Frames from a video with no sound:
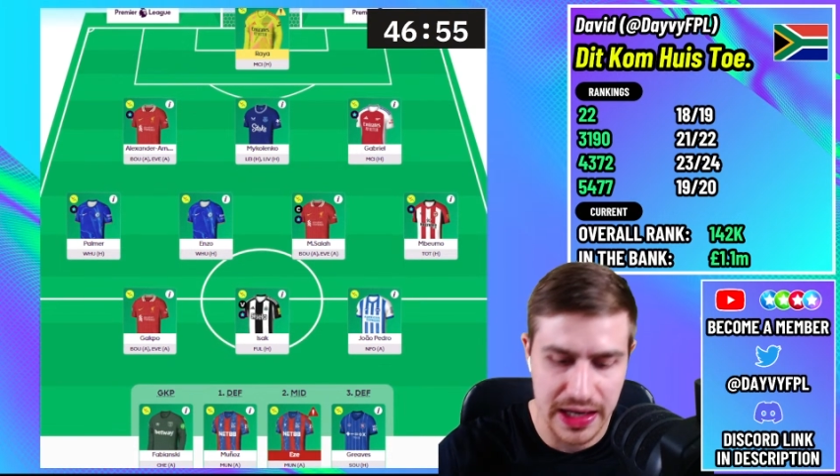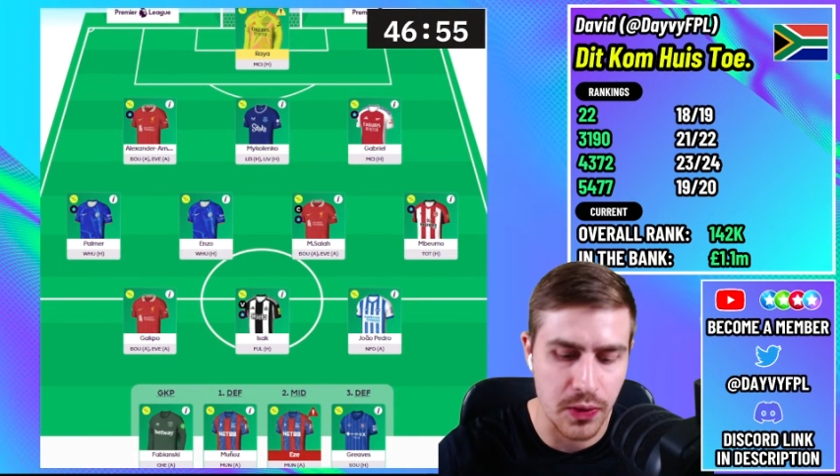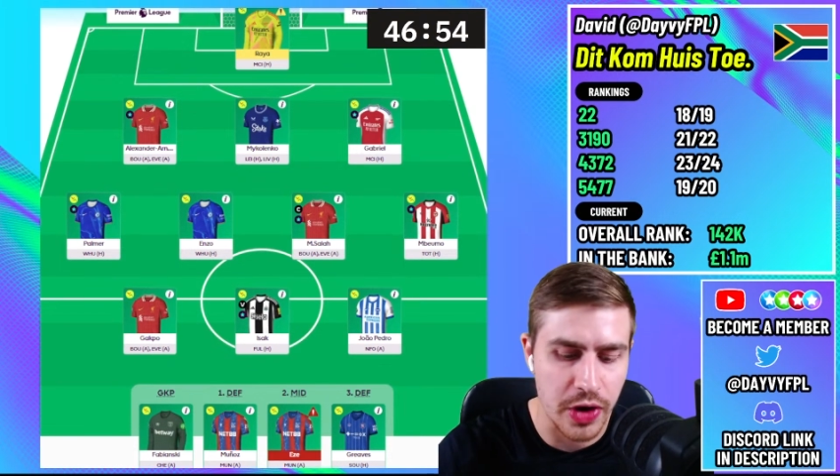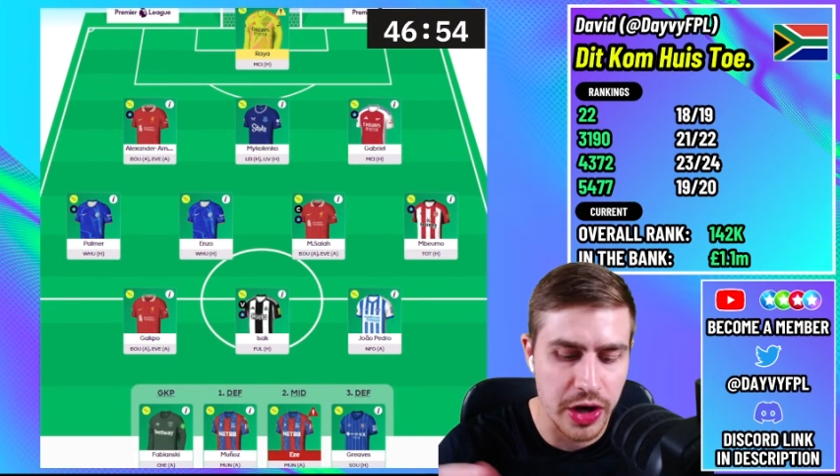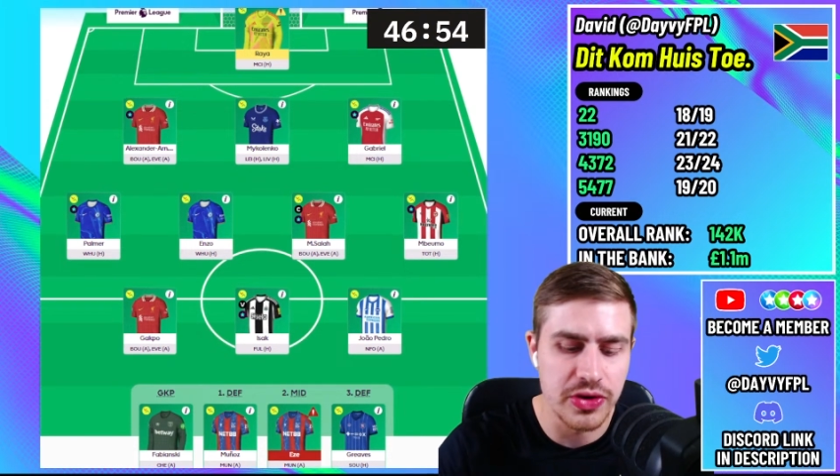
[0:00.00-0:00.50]
Like,
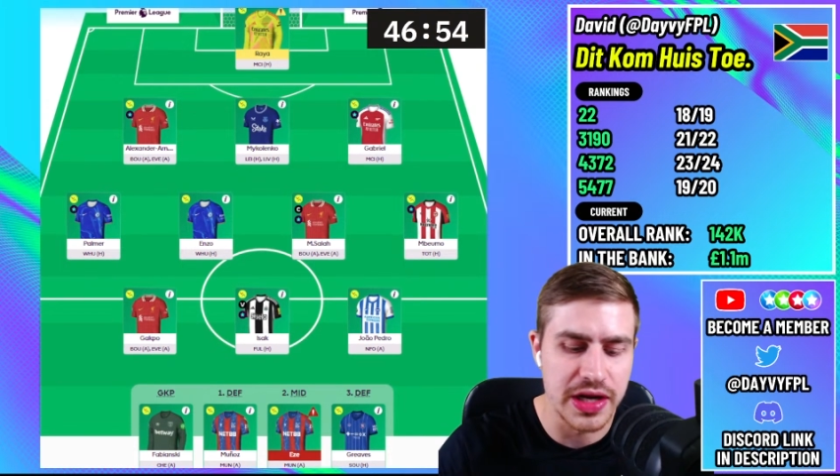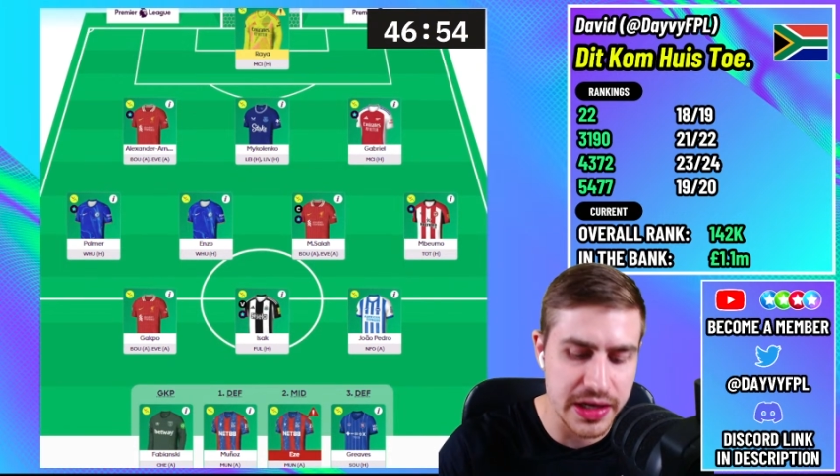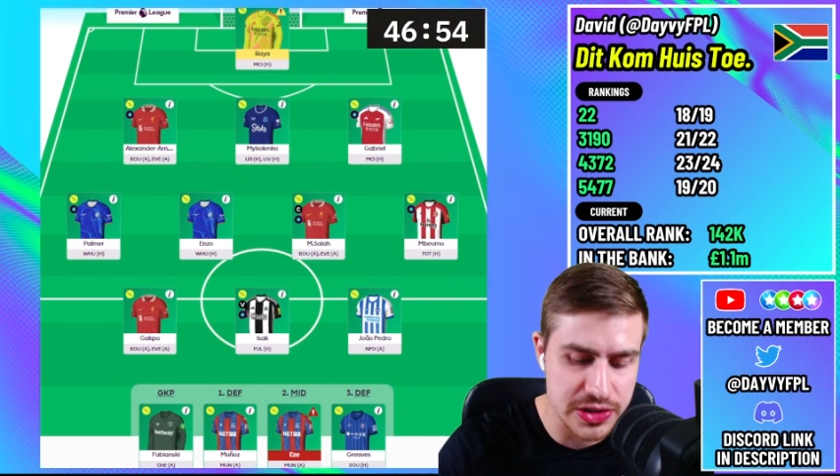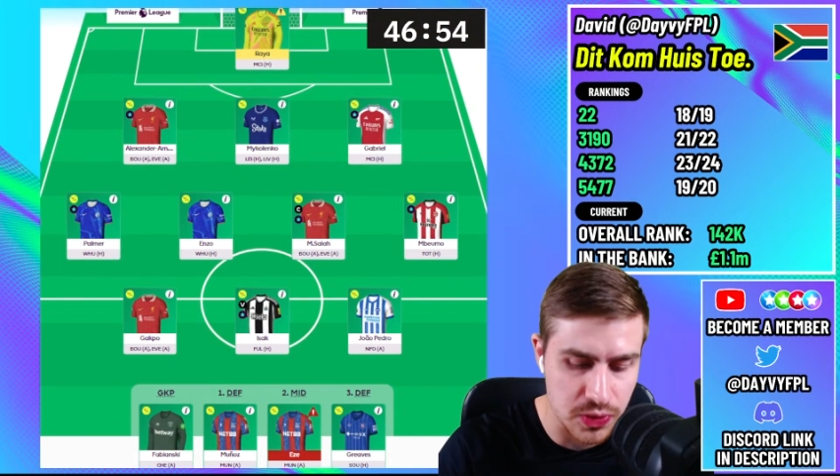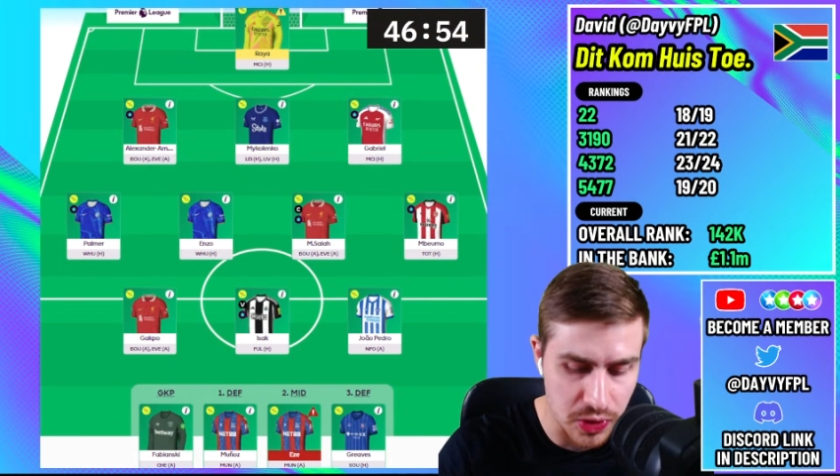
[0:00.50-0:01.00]
what are you
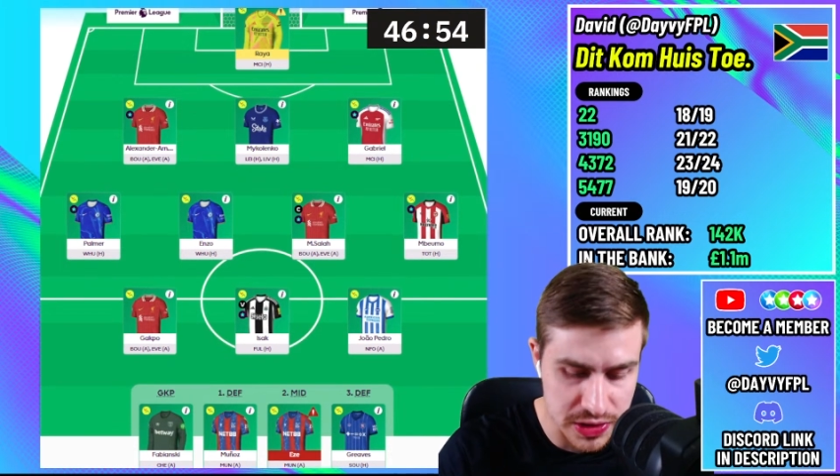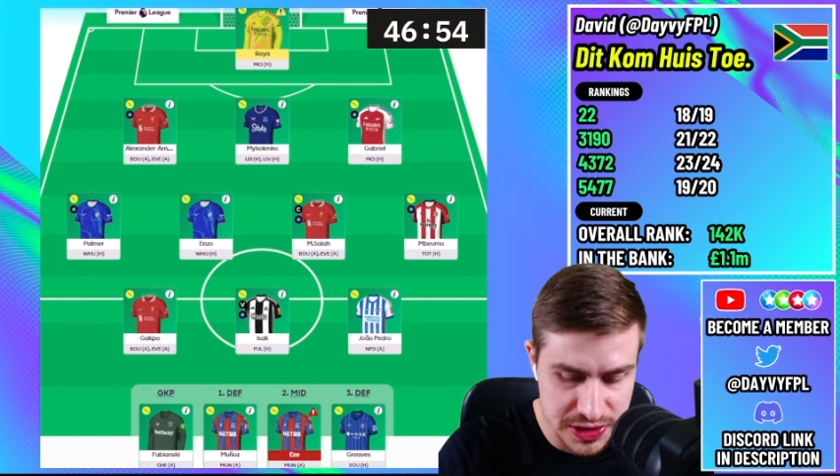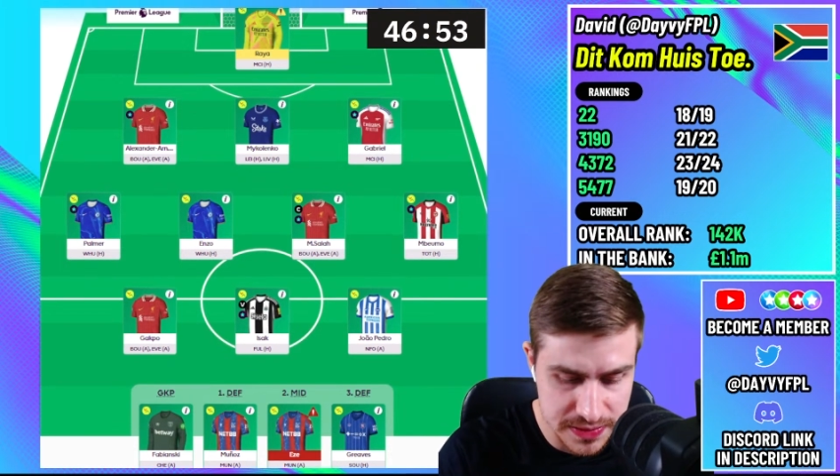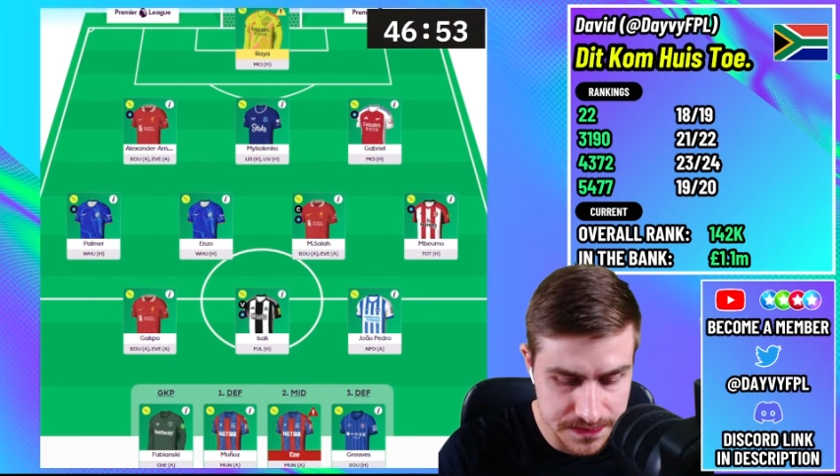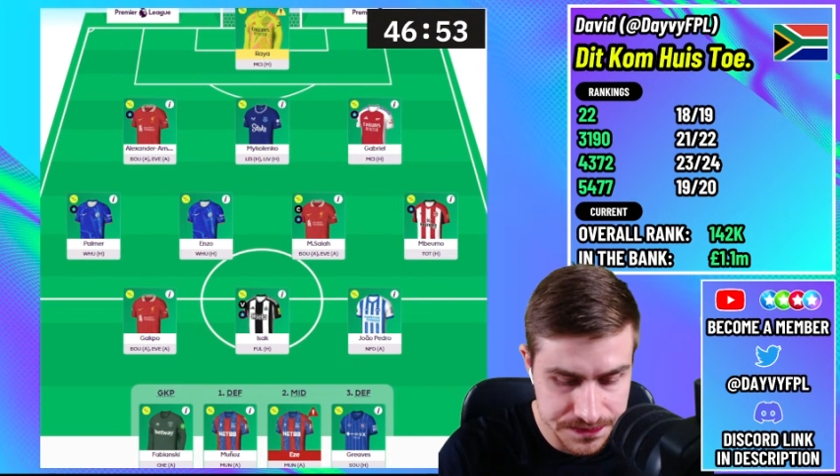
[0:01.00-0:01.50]
leaning towards?